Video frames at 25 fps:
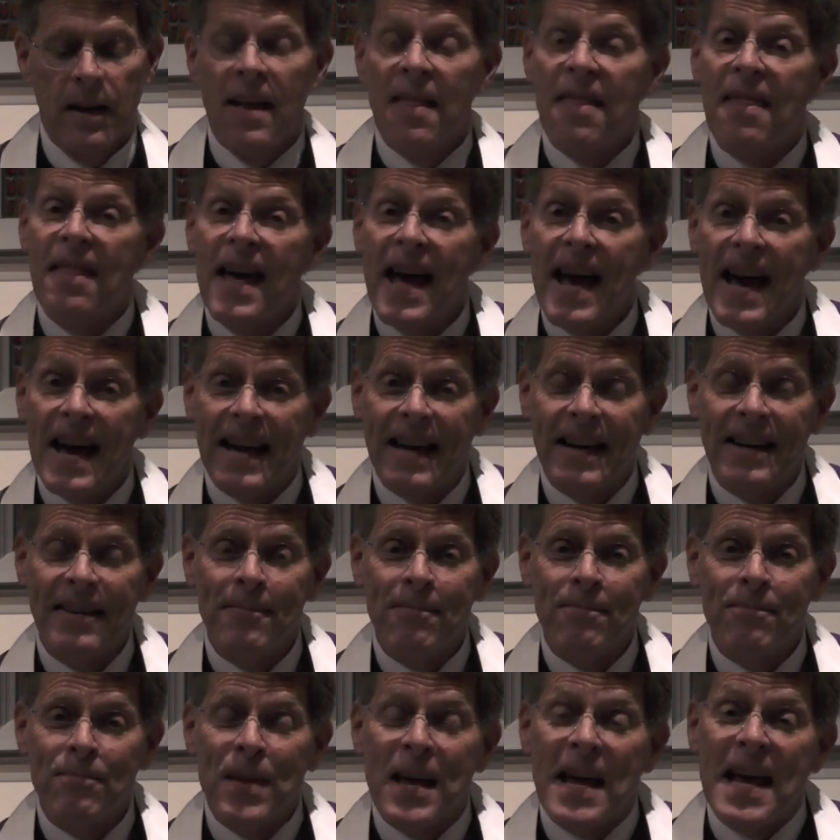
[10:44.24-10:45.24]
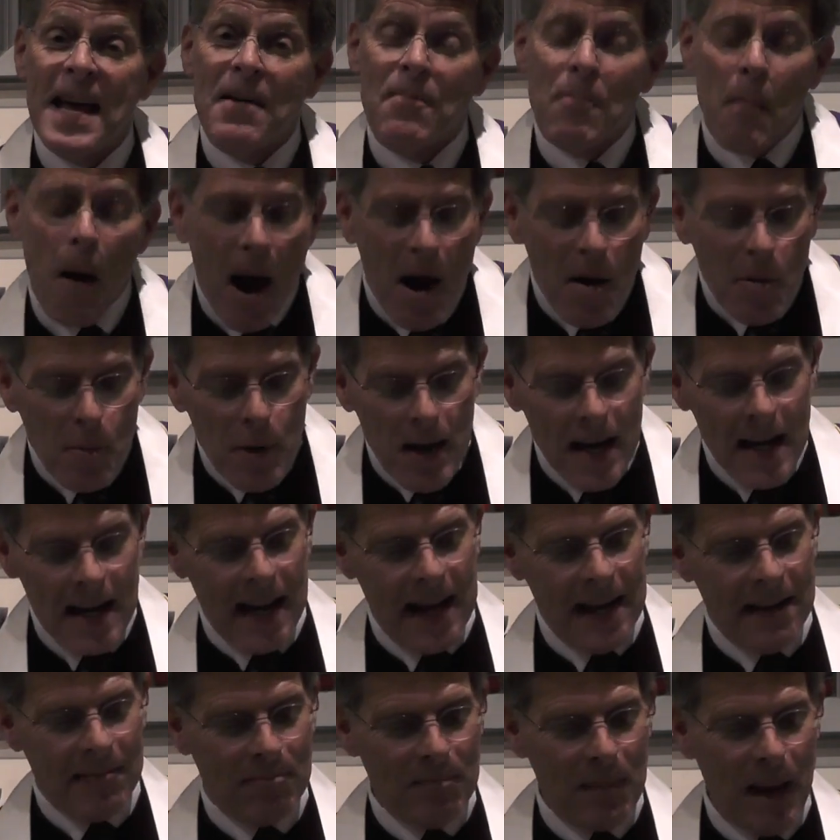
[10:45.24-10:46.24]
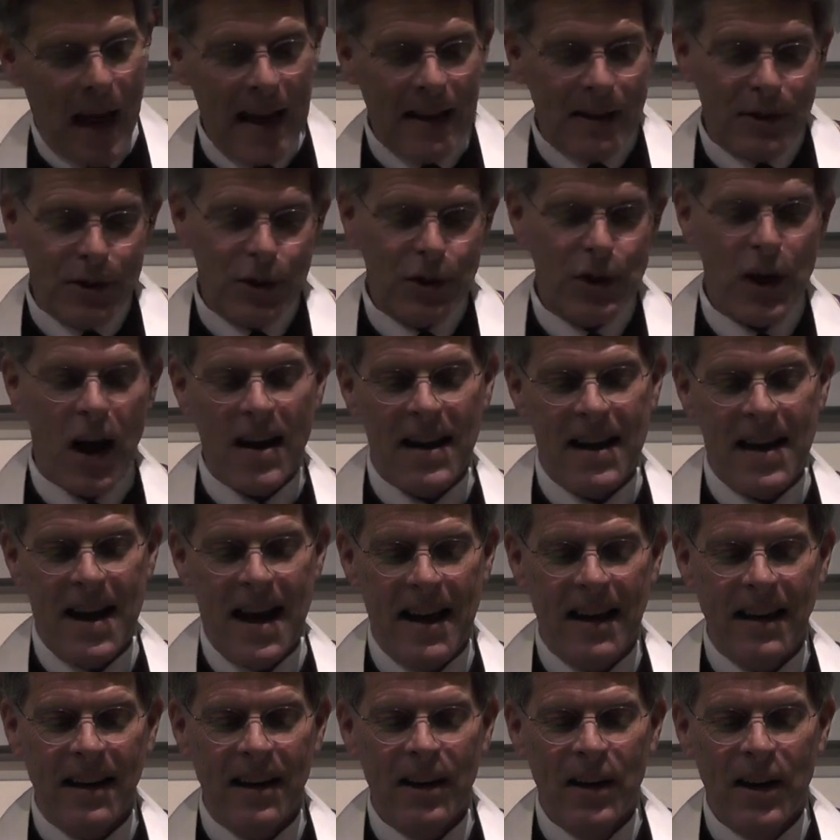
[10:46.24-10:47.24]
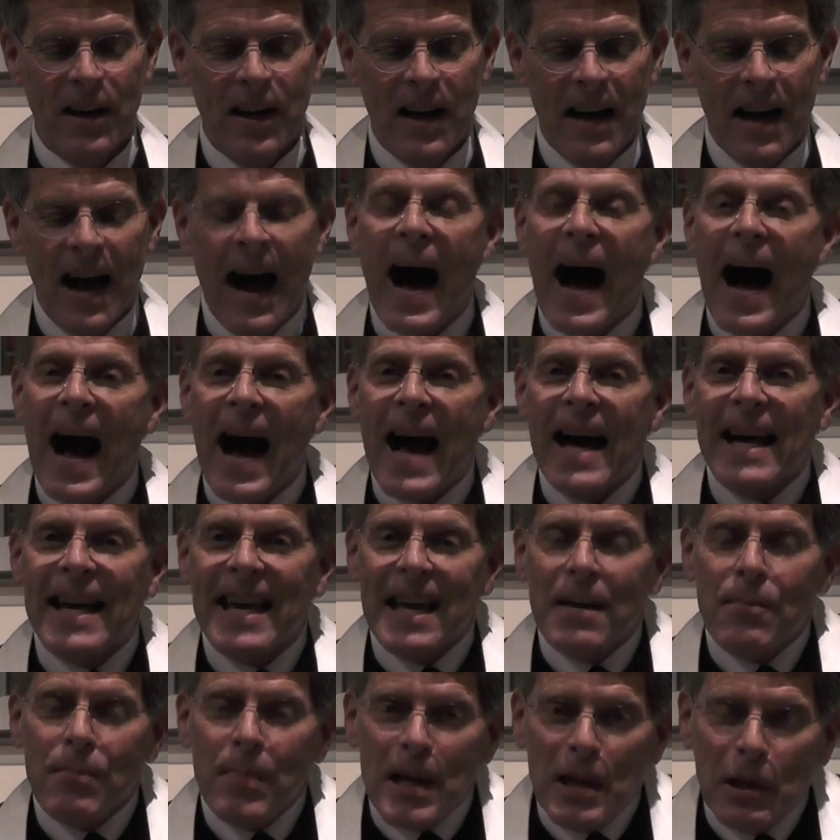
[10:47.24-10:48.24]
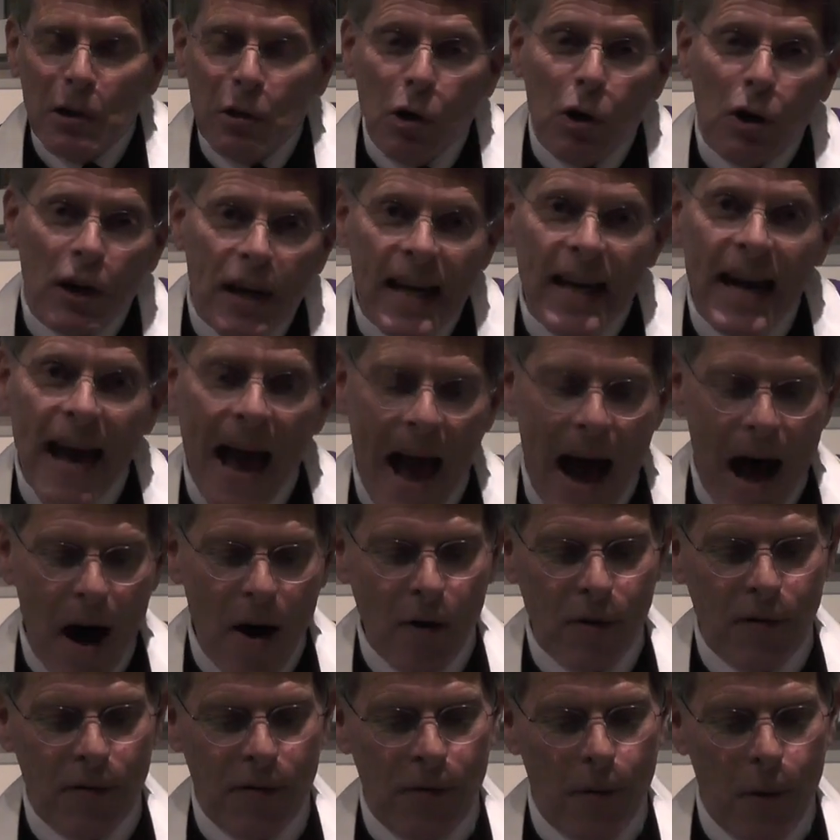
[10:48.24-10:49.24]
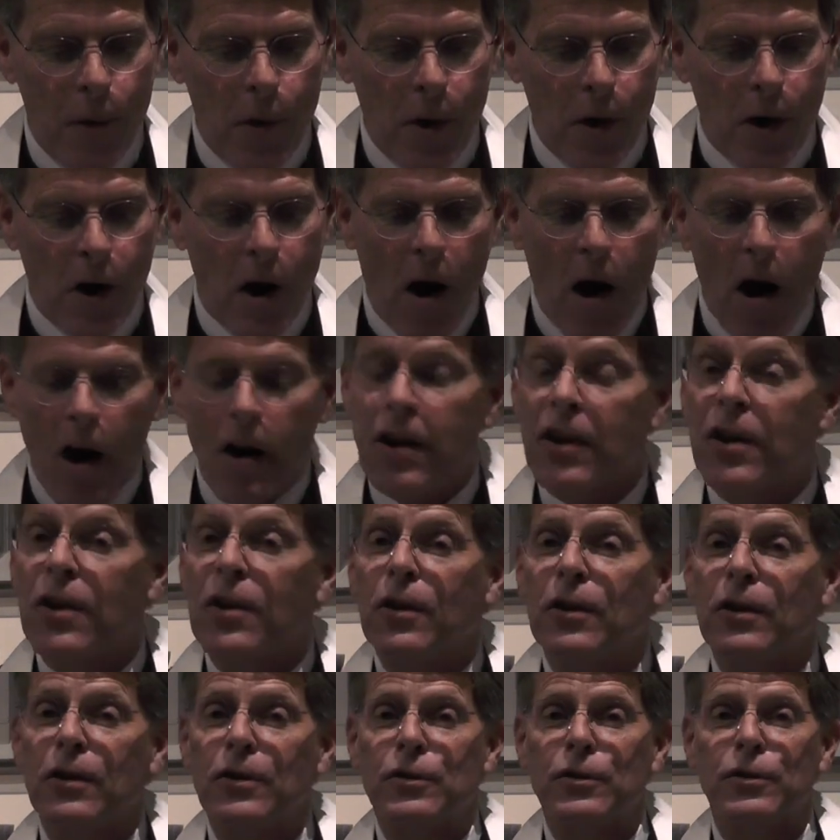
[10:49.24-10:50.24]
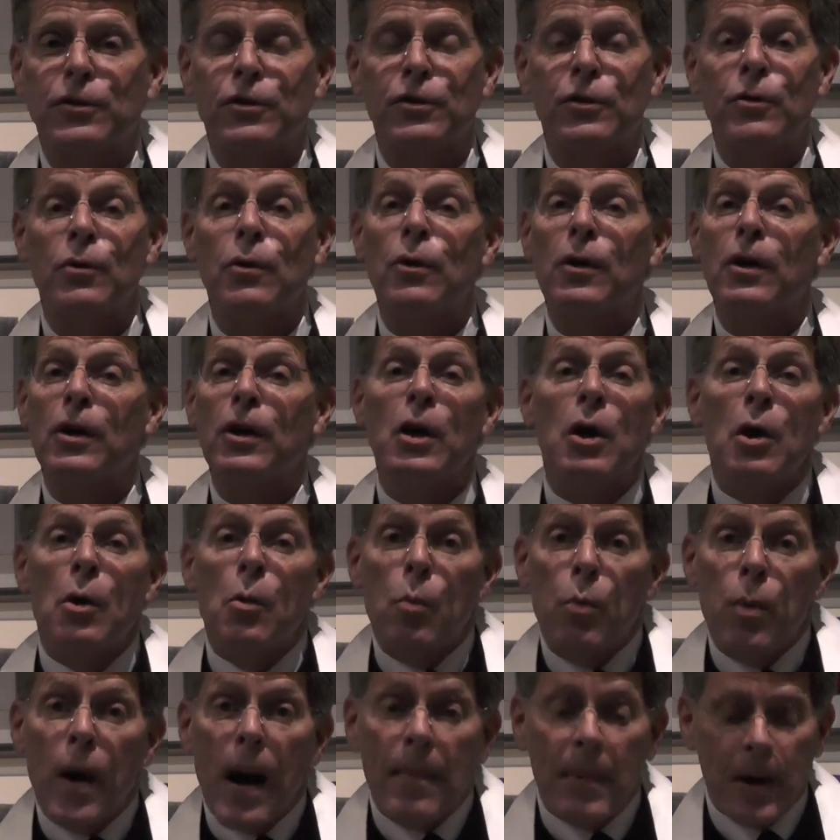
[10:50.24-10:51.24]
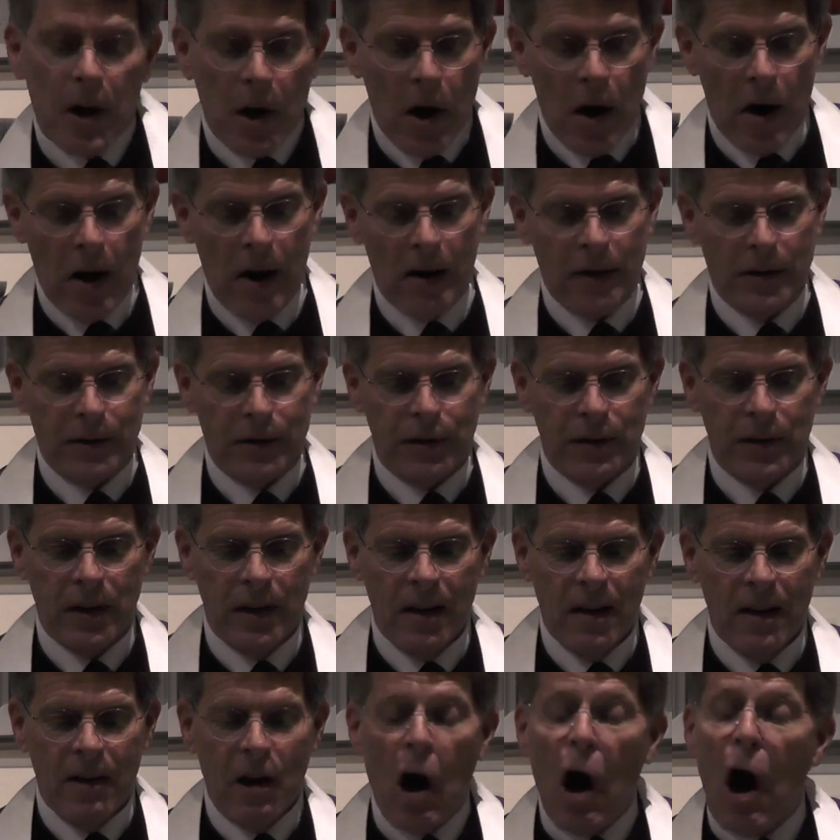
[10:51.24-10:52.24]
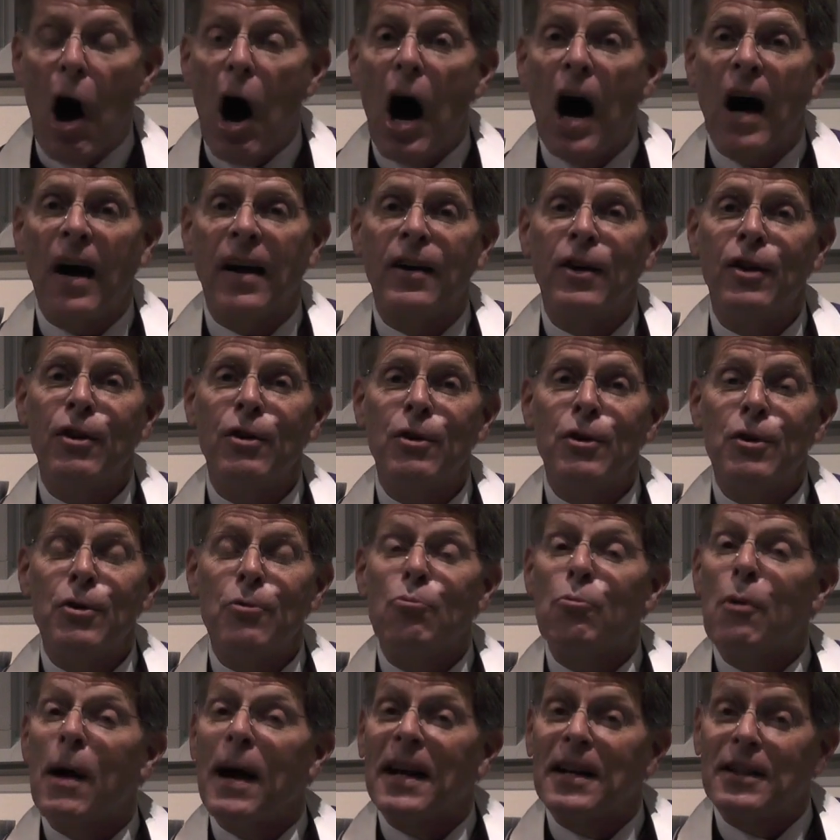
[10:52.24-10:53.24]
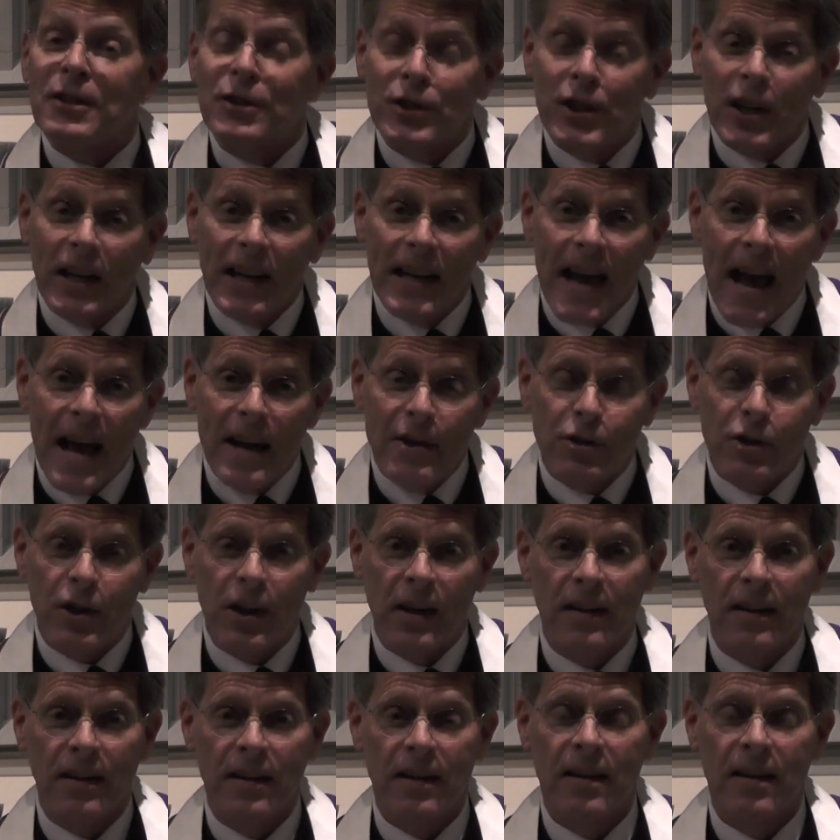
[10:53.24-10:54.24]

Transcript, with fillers: then in my reading and studying, I can be looking out for articles or webinars on reconciliation.